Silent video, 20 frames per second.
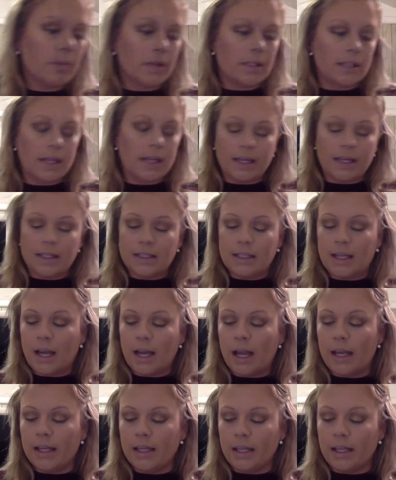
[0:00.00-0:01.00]
going to take a
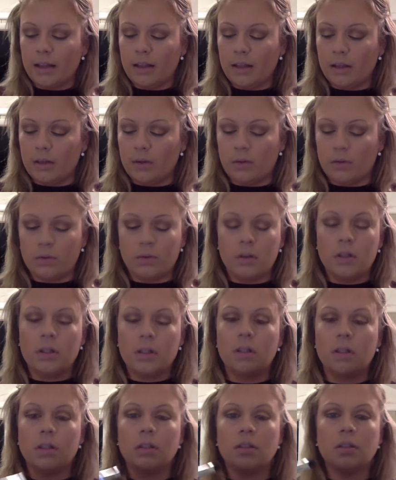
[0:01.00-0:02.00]
tiny little
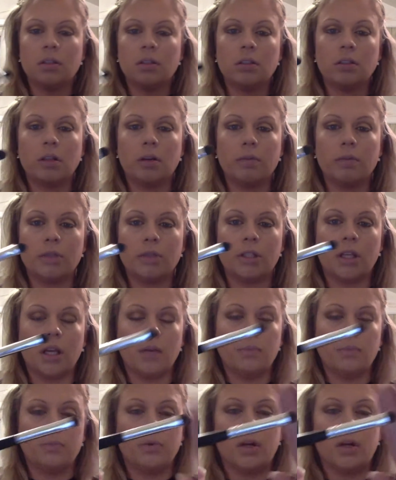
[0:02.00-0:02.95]
dome shaped